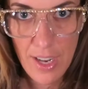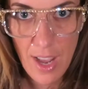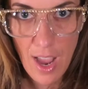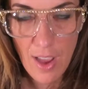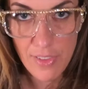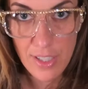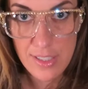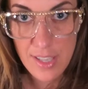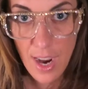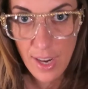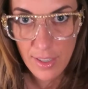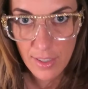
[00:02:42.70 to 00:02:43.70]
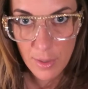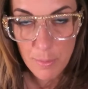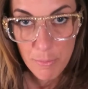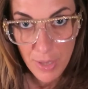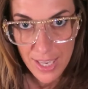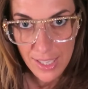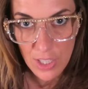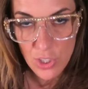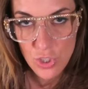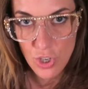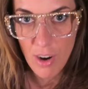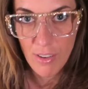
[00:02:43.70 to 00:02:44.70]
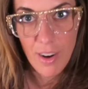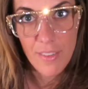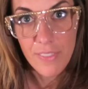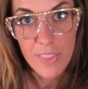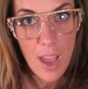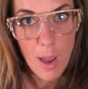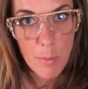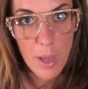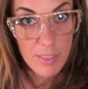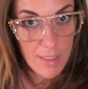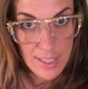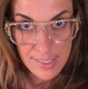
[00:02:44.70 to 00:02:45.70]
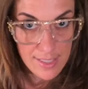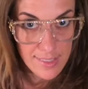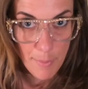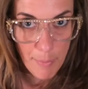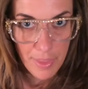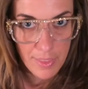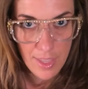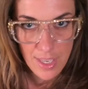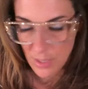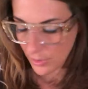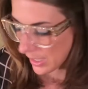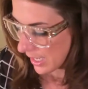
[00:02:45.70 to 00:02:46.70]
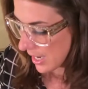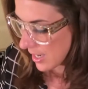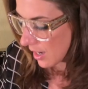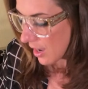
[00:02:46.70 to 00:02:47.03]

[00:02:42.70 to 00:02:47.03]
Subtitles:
to have an entire big jar of them unless that's something that you'd like.